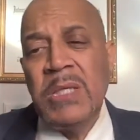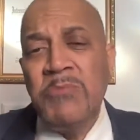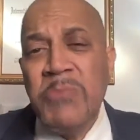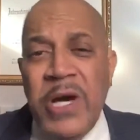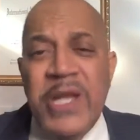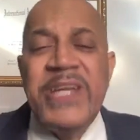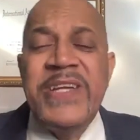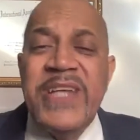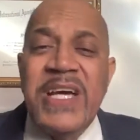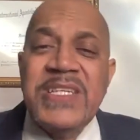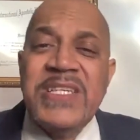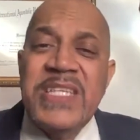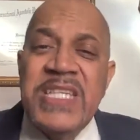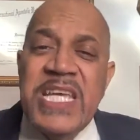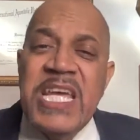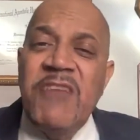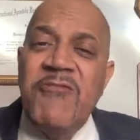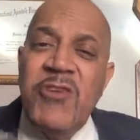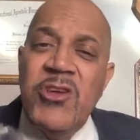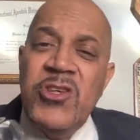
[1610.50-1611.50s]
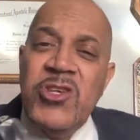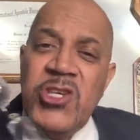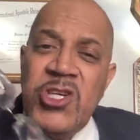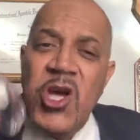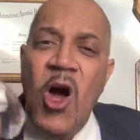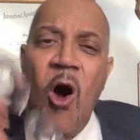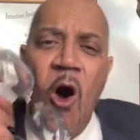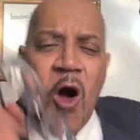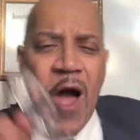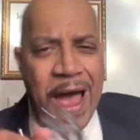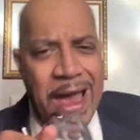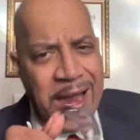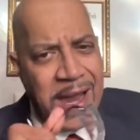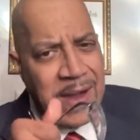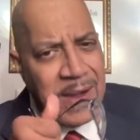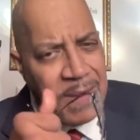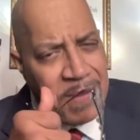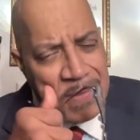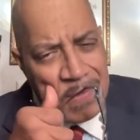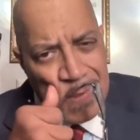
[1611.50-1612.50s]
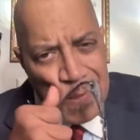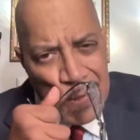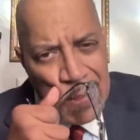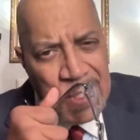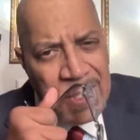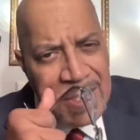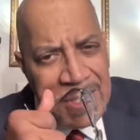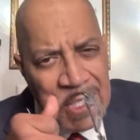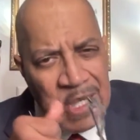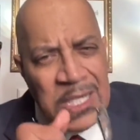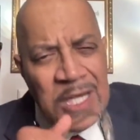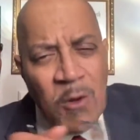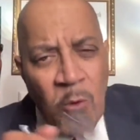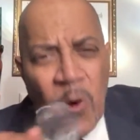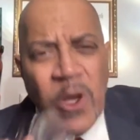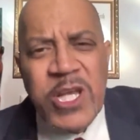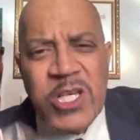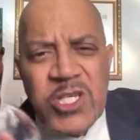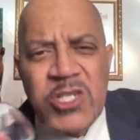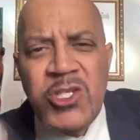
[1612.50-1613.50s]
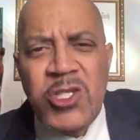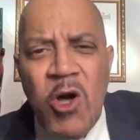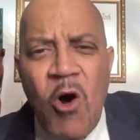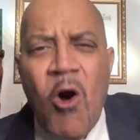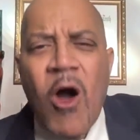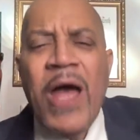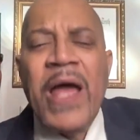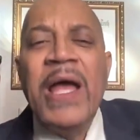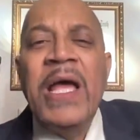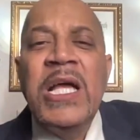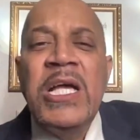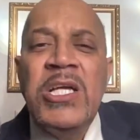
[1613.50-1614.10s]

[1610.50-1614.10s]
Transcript: but it doesn't give you joy. What is joy?